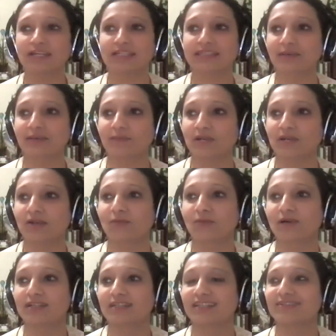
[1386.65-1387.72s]
for example, like
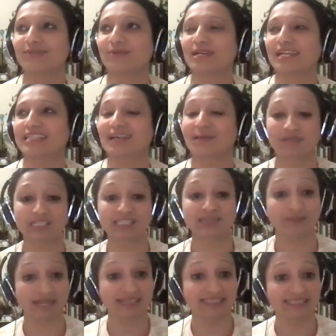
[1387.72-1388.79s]
one example is
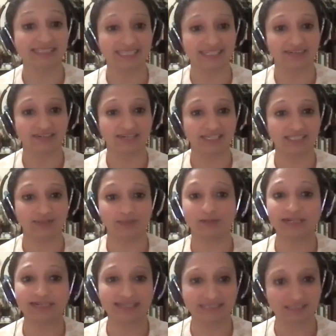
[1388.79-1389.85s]
pregnancy, right? So
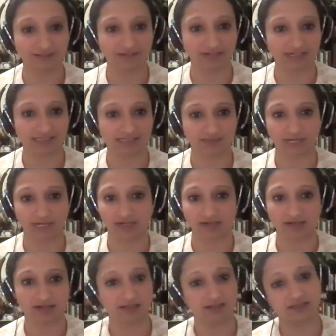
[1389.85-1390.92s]
pregnancy affects the
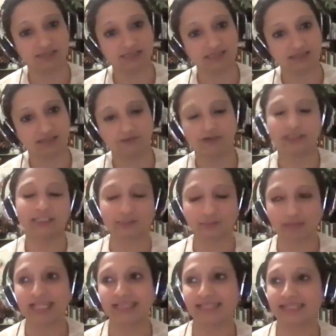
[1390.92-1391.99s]
brain. There's
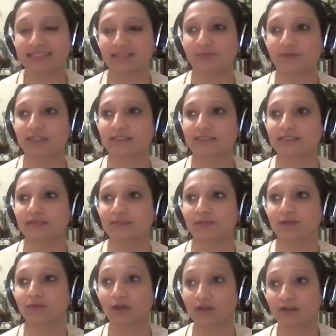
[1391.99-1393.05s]
many things in pregnancy,
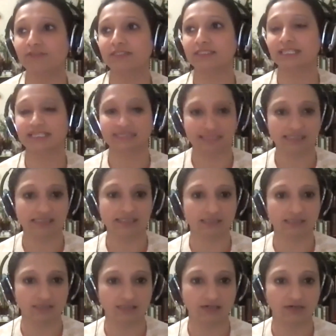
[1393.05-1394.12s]
but one of the things is,
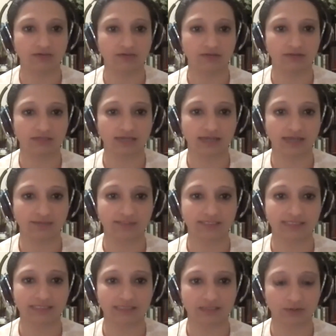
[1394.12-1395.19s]
that
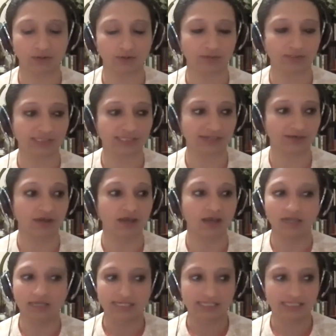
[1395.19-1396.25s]
happens is hormones. So
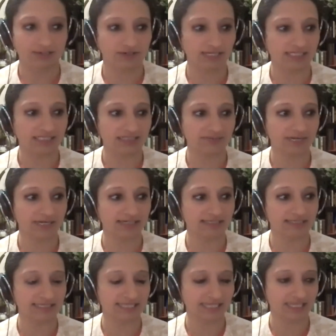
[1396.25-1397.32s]
stress,
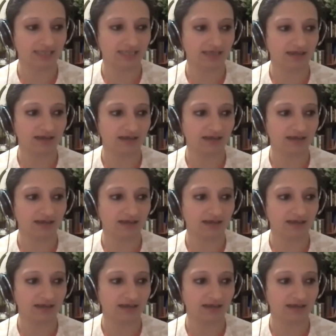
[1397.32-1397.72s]
pregnancy.